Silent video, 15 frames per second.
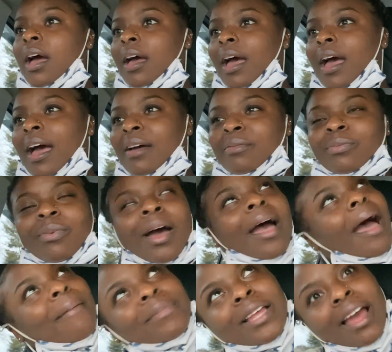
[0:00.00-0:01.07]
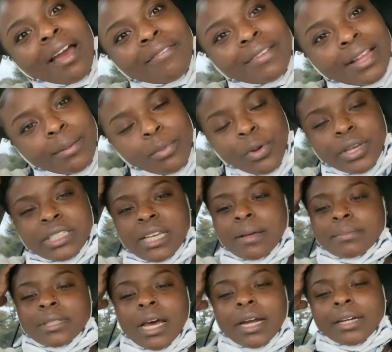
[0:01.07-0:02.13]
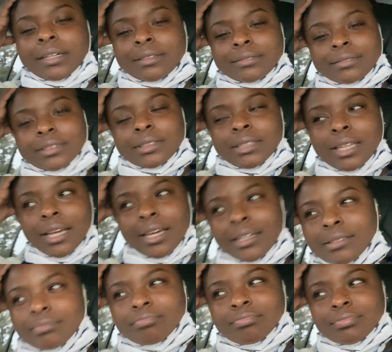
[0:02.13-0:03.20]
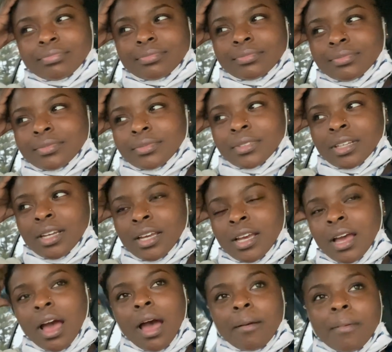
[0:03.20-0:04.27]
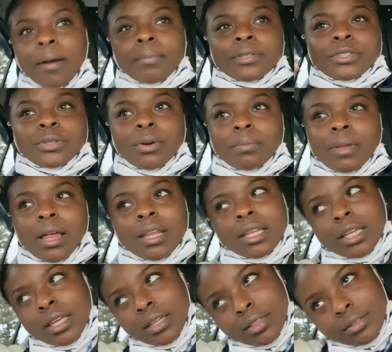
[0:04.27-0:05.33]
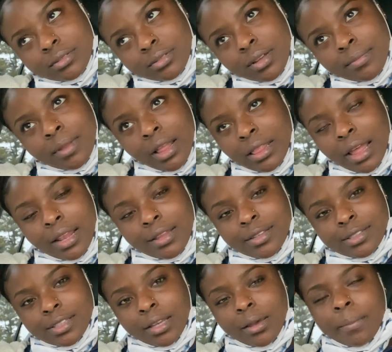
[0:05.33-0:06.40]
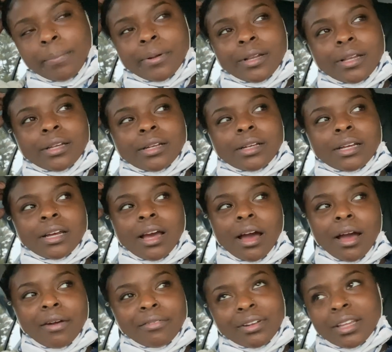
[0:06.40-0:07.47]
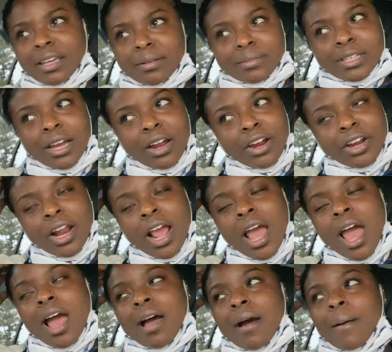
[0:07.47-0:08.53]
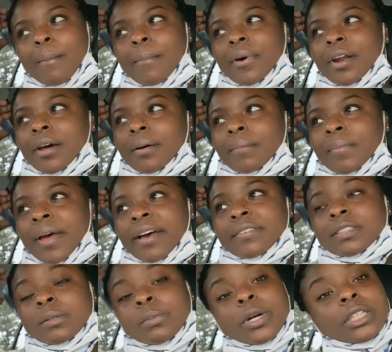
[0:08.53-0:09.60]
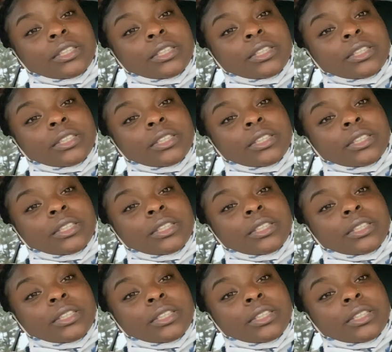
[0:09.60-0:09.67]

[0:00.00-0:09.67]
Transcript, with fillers: I, uh, well, I'm, I feel like I'm always saying I'm tired. Like, I promise you I'm not like, I'm not that lazy, but I really am tired. But um, I have some work